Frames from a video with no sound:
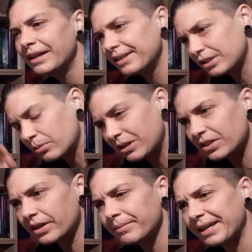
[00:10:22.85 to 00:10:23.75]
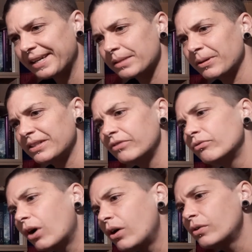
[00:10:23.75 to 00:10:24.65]
This could be a timing aspect
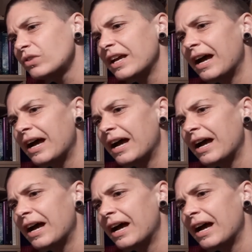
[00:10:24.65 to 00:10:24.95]
involved.